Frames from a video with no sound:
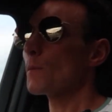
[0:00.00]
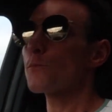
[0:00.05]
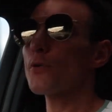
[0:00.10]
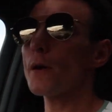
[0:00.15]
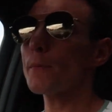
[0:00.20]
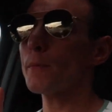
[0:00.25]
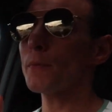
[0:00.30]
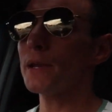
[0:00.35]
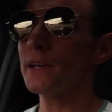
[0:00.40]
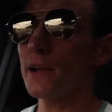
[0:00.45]

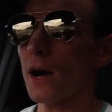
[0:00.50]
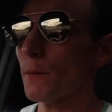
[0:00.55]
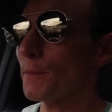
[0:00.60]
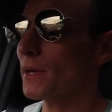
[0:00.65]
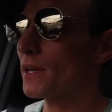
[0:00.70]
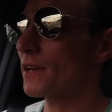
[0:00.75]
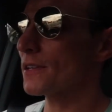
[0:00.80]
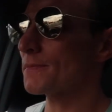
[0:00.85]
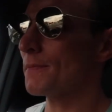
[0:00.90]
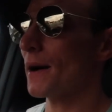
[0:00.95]
Probably not,
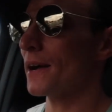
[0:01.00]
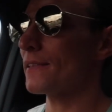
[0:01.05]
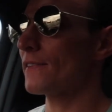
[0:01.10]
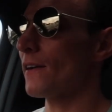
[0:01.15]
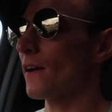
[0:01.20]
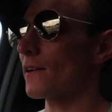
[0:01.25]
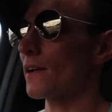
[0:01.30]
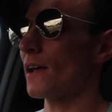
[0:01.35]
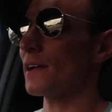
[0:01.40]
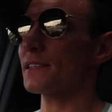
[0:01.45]
because my
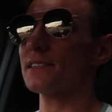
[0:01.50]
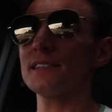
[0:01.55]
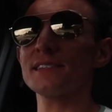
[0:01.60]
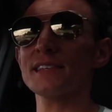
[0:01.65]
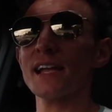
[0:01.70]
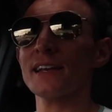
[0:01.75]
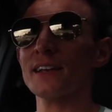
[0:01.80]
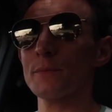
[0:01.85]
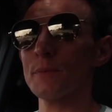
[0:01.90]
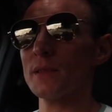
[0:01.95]
dog likes to
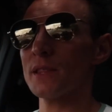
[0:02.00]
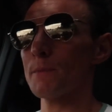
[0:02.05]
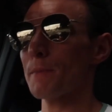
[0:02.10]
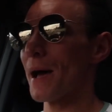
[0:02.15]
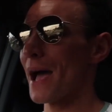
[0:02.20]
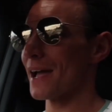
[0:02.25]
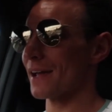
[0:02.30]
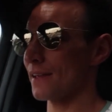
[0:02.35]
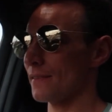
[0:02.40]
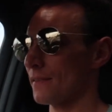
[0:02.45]
stand up in the
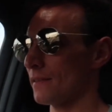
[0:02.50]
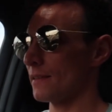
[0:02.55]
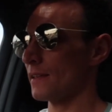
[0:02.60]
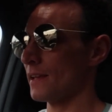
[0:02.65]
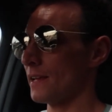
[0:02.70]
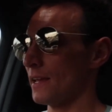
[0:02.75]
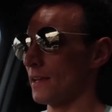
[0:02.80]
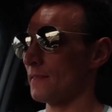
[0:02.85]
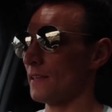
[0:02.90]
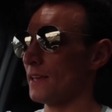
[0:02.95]
back, and
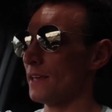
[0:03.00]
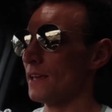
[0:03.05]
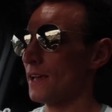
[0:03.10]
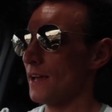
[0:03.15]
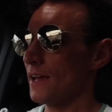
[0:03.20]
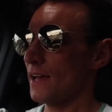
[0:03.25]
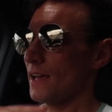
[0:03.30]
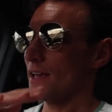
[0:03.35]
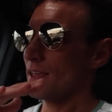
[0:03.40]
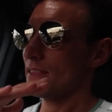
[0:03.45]
the
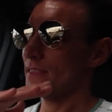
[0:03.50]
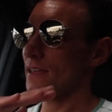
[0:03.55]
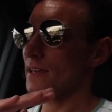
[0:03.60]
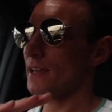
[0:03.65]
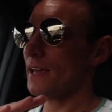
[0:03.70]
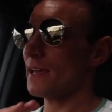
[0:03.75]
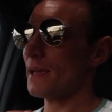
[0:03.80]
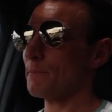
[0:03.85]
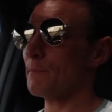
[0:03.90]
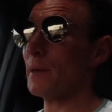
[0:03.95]

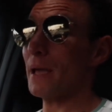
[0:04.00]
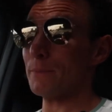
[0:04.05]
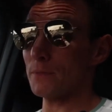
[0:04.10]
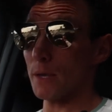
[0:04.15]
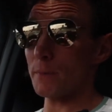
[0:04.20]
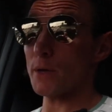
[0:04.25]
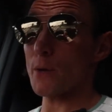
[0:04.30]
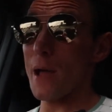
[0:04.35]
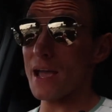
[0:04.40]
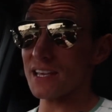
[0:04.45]

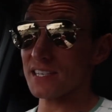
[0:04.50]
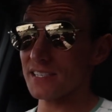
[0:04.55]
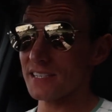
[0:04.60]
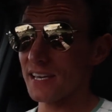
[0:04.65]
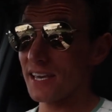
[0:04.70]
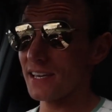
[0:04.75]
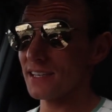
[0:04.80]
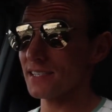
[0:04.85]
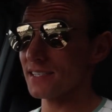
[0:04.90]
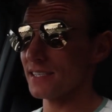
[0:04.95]
BMW
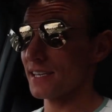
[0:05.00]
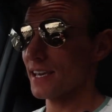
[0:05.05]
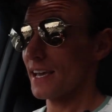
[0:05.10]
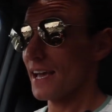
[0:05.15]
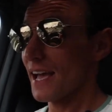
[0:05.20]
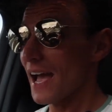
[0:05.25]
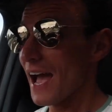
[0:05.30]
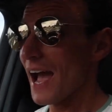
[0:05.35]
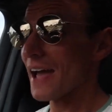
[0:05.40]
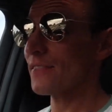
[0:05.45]
X6
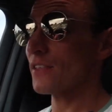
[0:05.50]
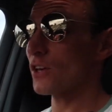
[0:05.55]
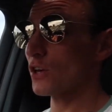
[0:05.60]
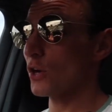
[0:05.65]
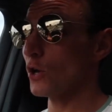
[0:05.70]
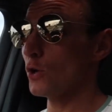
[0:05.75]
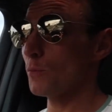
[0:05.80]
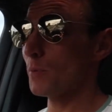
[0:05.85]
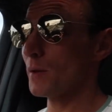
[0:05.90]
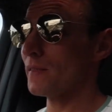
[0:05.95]
and the
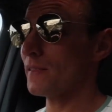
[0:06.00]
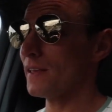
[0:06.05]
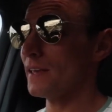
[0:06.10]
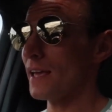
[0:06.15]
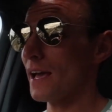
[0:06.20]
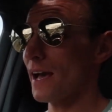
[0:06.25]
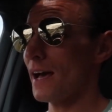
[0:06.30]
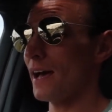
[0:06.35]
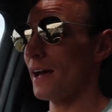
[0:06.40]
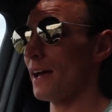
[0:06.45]
coupe in
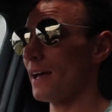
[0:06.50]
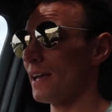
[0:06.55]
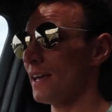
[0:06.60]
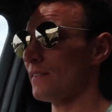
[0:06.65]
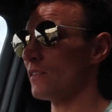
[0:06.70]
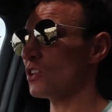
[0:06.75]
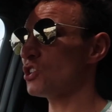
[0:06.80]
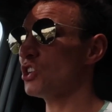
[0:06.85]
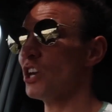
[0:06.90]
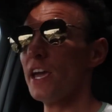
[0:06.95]

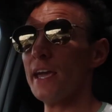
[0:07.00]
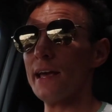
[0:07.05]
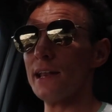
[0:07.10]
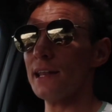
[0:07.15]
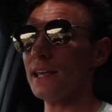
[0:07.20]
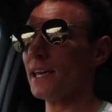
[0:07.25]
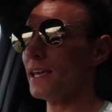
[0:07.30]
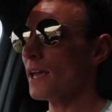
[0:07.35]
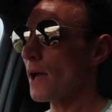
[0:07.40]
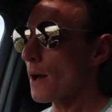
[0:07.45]
the
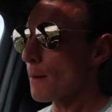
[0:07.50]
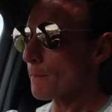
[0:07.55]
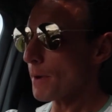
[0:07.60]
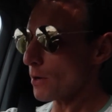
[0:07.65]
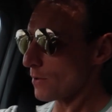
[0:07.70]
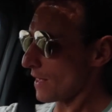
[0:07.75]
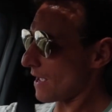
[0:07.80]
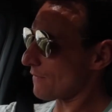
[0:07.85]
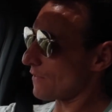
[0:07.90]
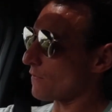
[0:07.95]
GLE
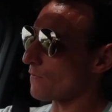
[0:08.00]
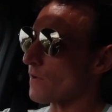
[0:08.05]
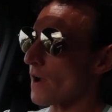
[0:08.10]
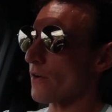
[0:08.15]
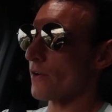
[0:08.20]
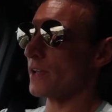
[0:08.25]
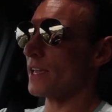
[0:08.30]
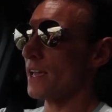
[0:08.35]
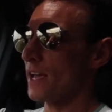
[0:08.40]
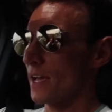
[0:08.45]
both have the
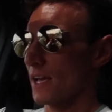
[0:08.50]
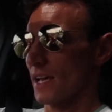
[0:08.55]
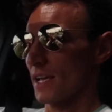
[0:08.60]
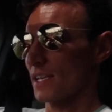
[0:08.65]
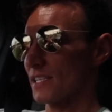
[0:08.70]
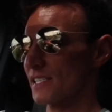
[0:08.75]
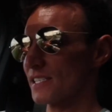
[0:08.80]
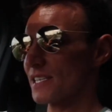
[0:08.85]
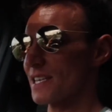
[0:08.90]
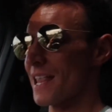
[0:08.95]
very
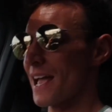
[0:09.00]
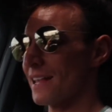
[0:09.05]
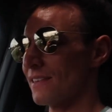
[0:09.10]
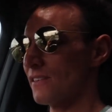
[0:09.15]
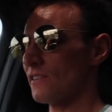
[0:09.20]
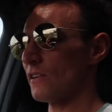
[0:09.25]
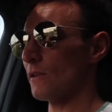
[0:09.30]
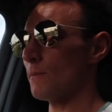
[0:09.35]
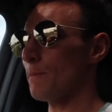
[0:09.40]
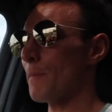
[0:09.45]

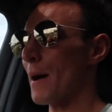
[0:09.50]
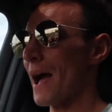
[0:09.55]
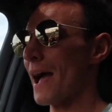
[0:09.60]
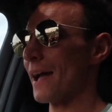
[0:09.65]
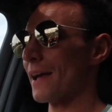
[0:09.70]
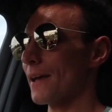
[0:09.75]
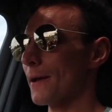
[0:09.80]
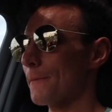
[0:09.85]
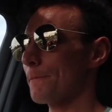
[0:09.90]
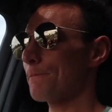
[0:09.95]
slanted
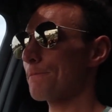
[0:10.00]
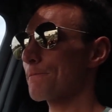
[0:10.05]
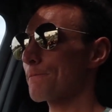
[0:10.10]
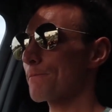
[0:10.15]
back.